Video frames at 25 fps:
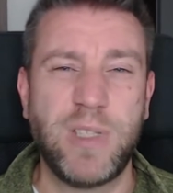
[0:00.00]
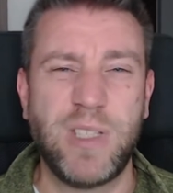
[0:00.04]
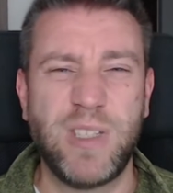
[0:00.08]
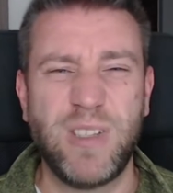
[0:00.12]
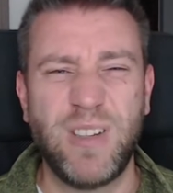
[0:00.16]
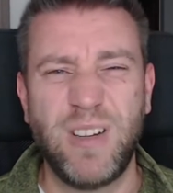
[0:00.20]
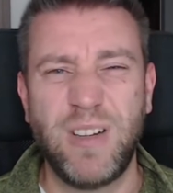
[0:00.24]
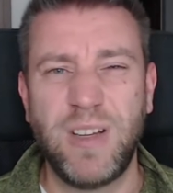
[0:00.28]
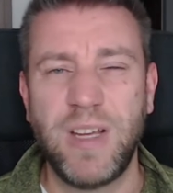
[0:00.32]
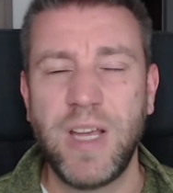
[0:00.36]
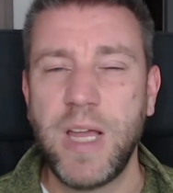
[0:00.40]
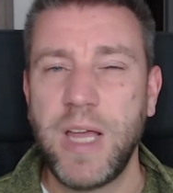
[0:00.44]

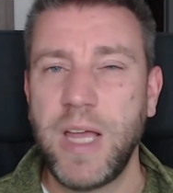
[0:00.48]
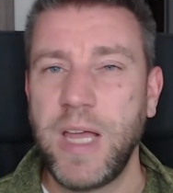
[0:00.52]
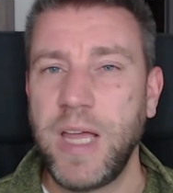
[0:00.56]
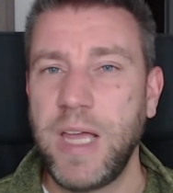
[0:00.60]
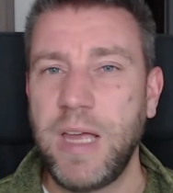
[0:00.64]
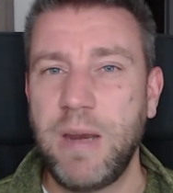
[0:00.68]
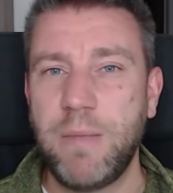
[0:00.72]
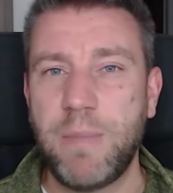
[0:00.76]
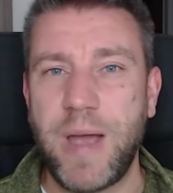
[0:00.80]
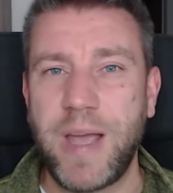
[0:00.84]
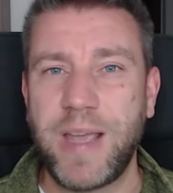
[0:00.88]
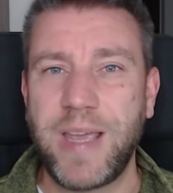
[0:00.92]
So
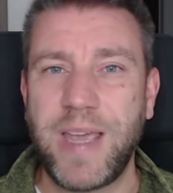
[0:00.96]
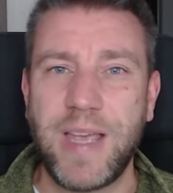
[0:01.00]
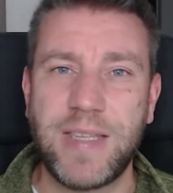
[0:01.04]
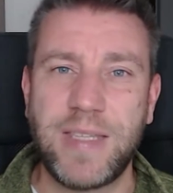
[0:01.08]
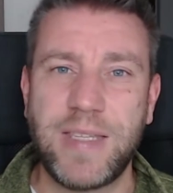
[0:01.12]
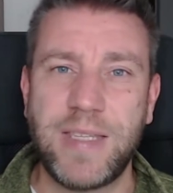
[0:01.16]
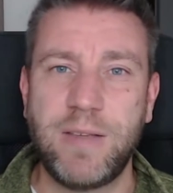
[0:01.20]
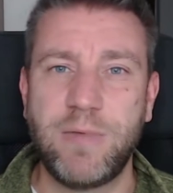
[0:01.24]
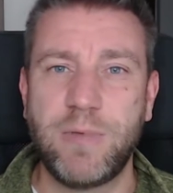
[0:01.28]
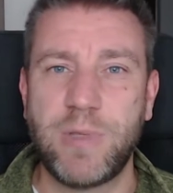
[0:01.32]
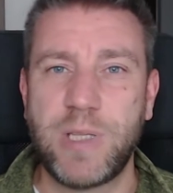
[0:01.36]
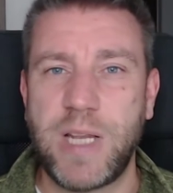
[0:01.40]
in my
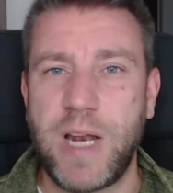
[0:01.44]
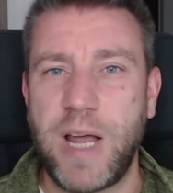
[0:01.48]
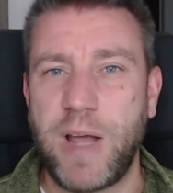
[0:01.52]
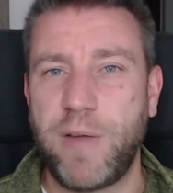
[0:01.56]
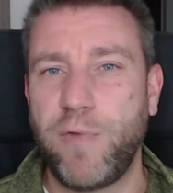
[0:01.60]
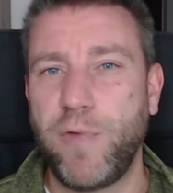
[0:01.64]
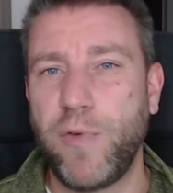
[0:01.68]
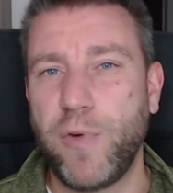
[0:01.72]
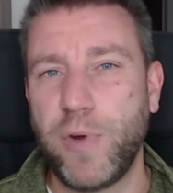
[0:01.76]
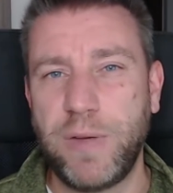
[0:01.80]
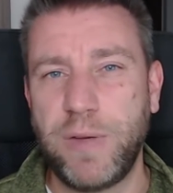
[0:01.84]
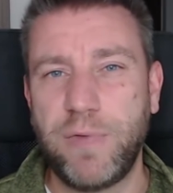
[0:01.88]
case, it was like
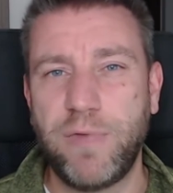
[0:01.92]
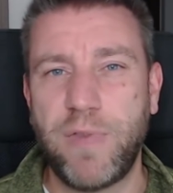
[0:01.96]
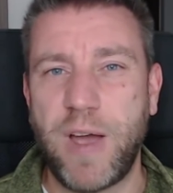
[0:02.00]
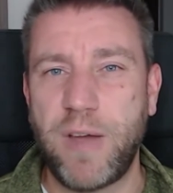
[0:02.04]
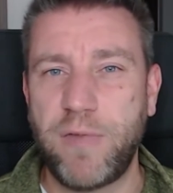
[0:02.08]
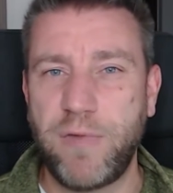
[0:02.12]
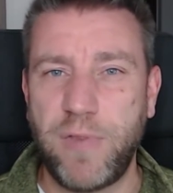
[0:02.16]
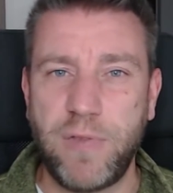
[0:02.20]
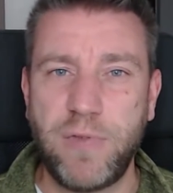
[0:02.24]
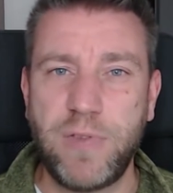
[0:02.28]
45,